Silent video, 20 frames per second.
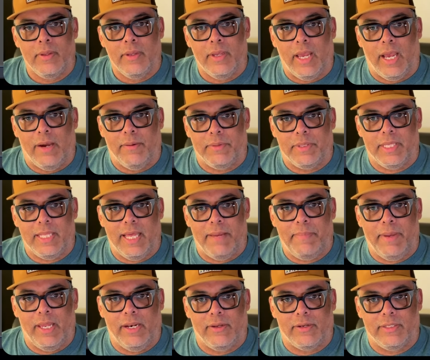Within that
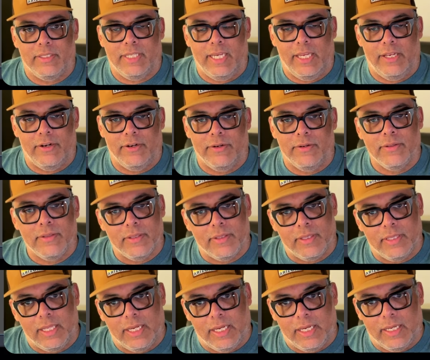panel container,
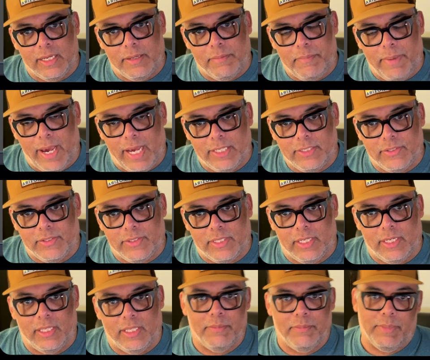the badge is sitting
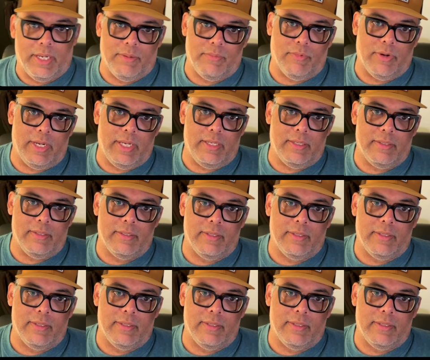on the bottom right,